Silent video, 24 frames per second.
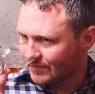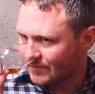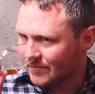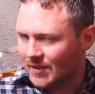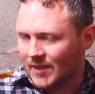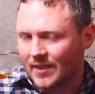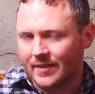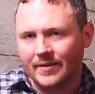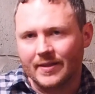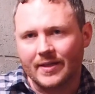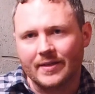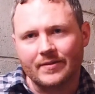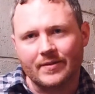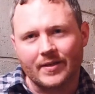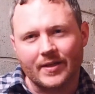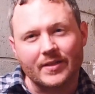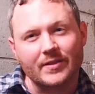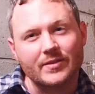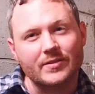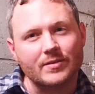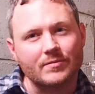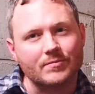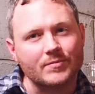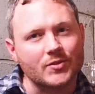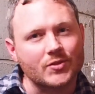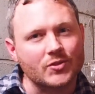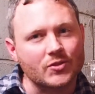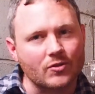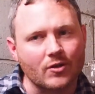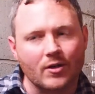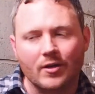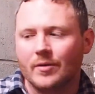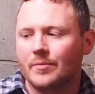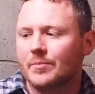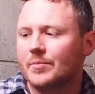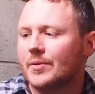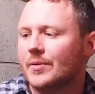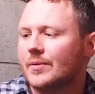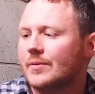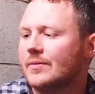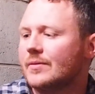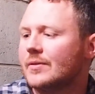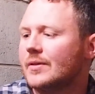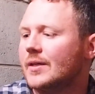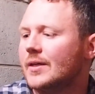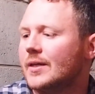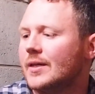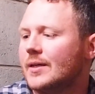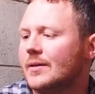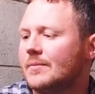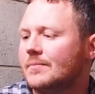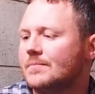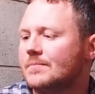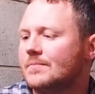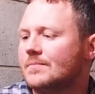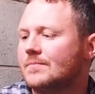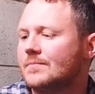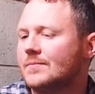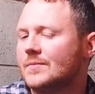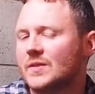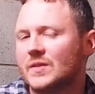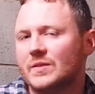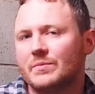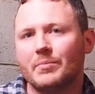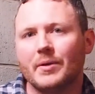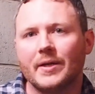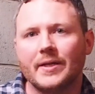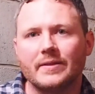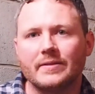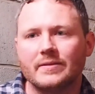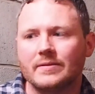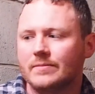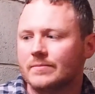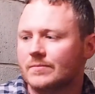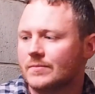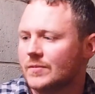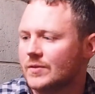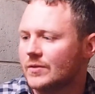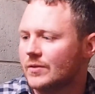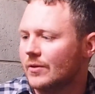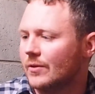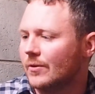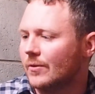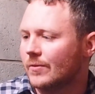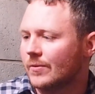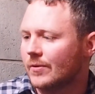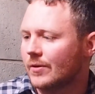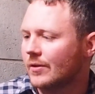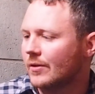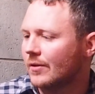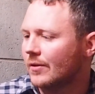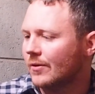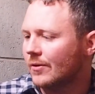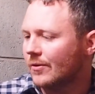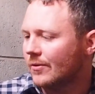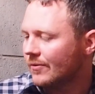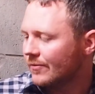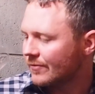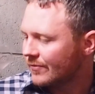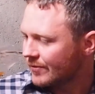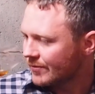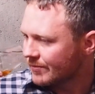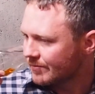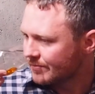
And then like some sharp spice, so clove